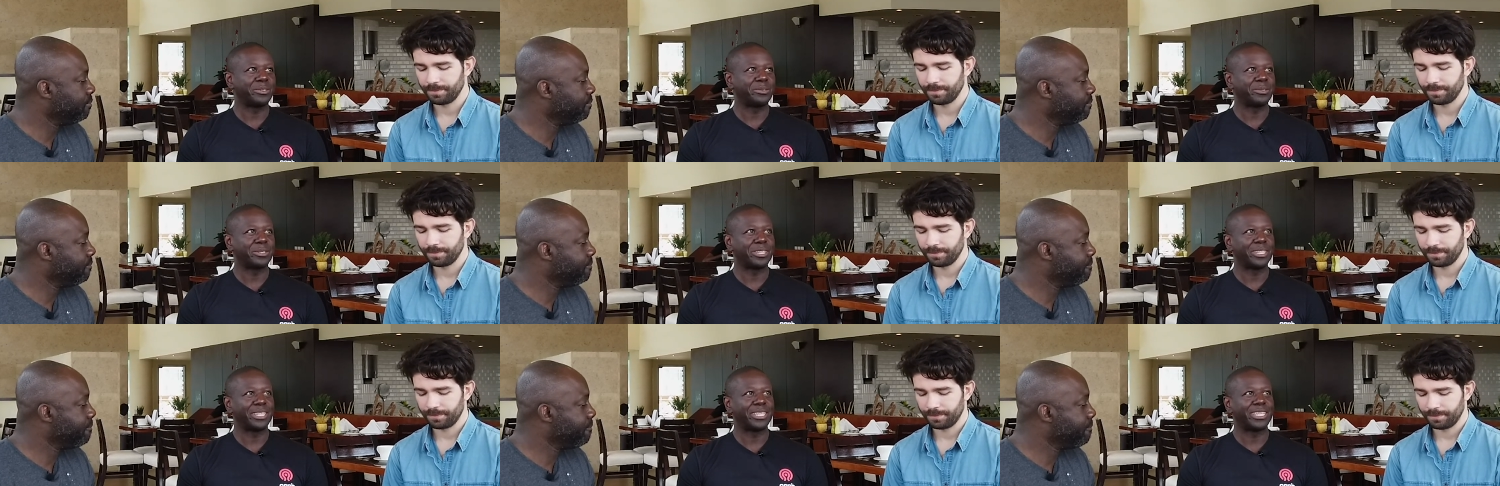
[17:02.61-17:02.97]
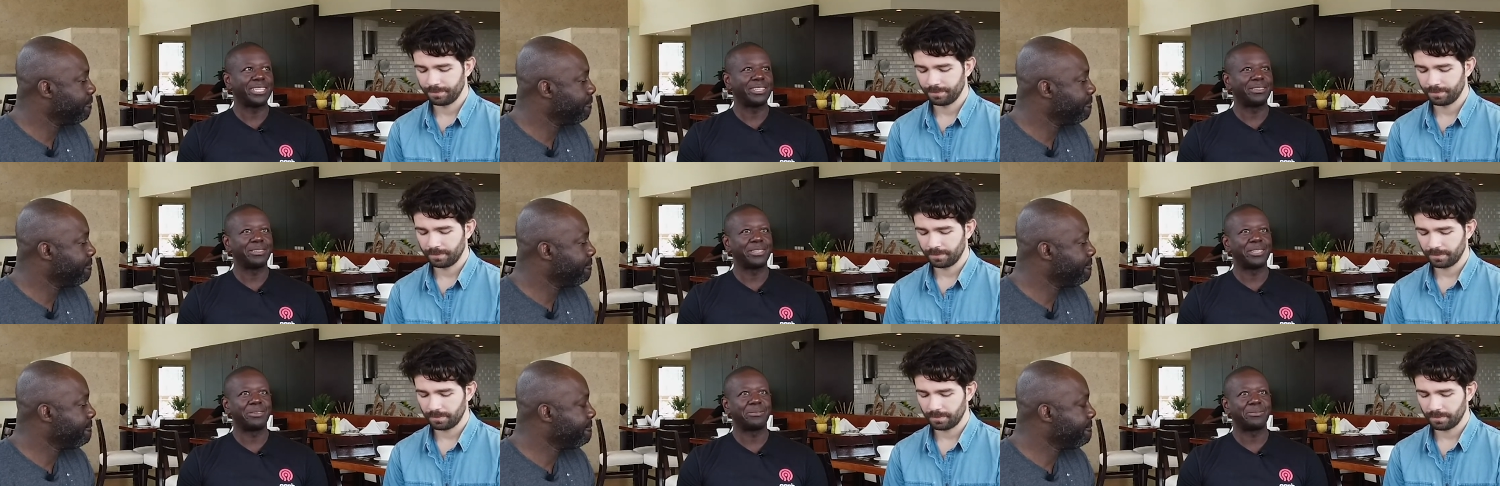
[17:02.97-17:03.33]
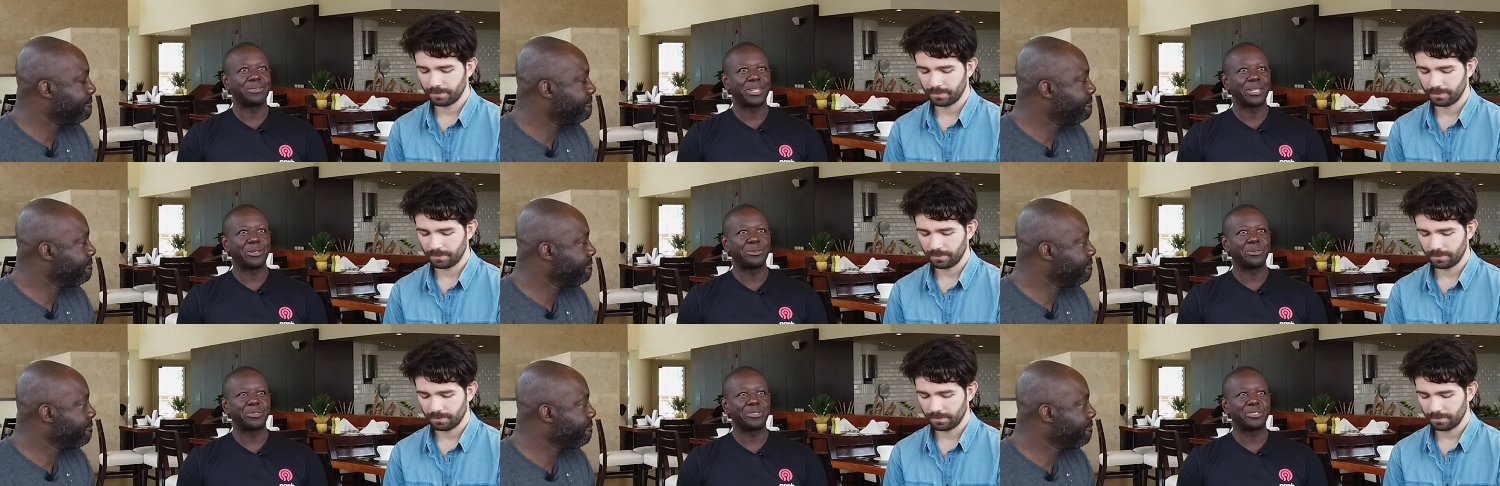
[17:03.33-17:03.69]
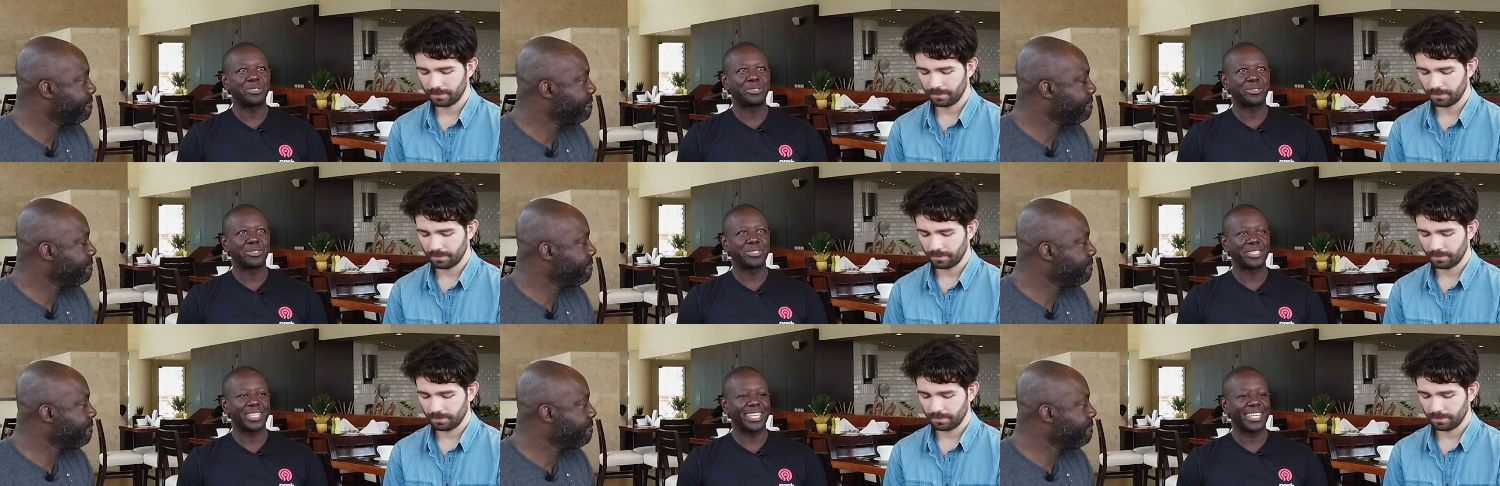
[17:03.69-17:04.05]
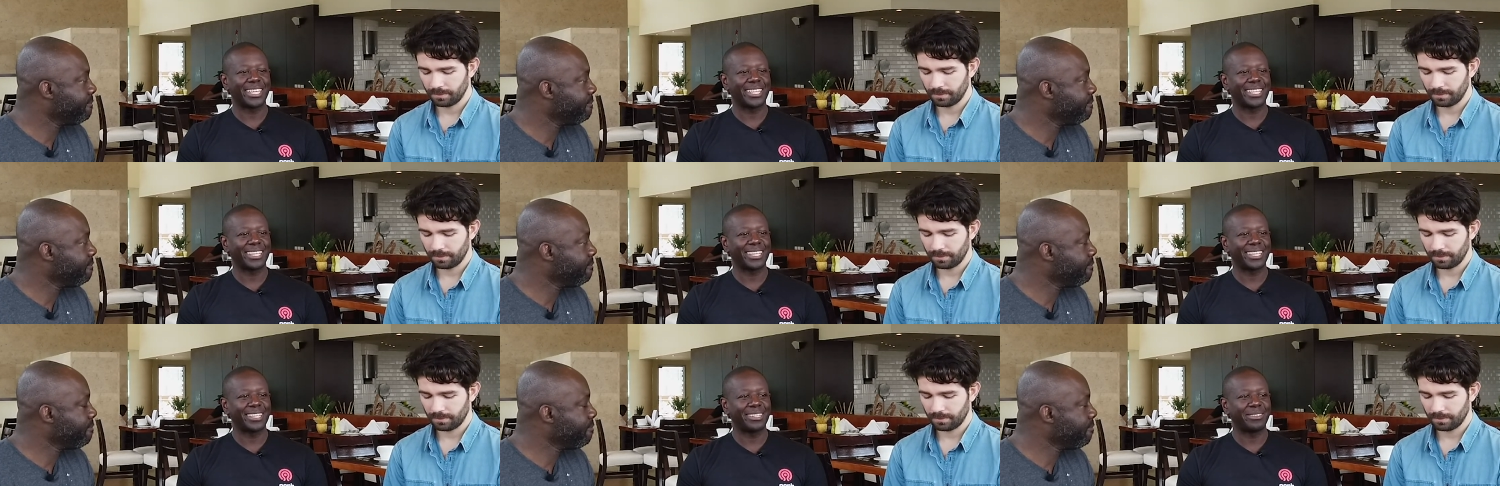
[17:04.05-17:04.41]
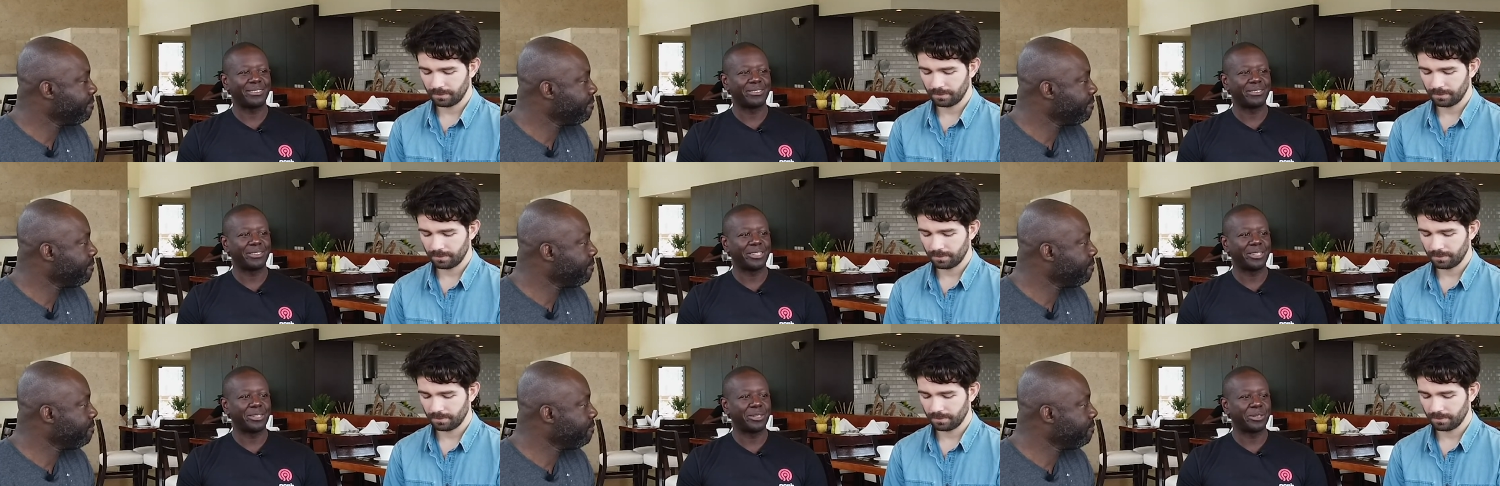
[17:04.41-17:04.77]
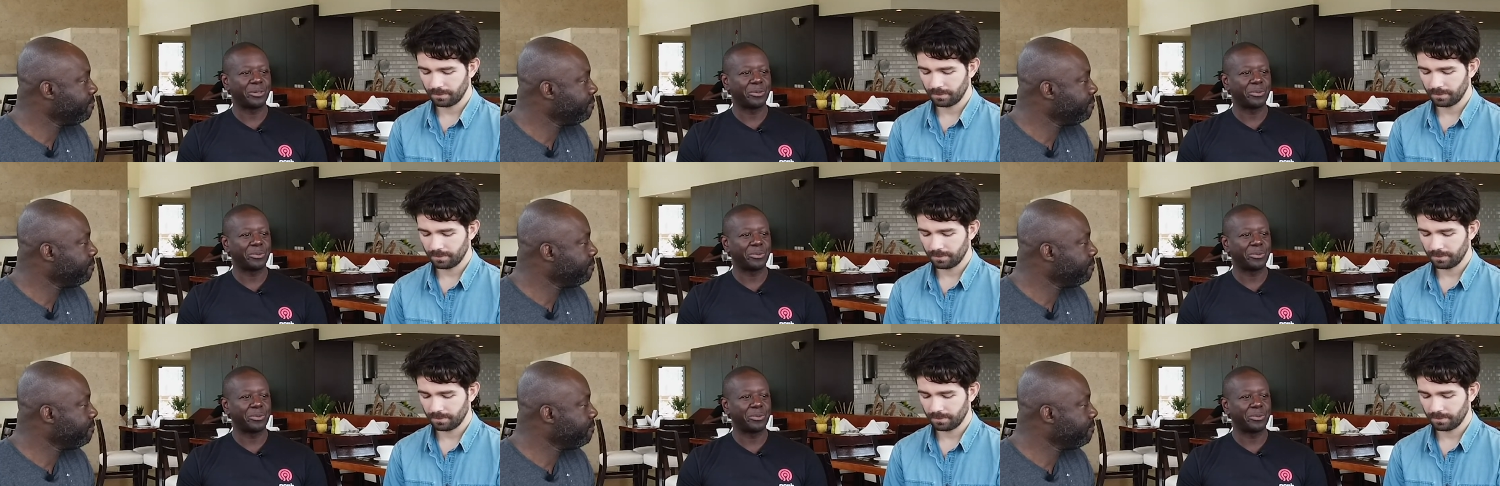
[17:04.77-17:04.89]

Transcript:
Speaker 1: You know if I was to say that you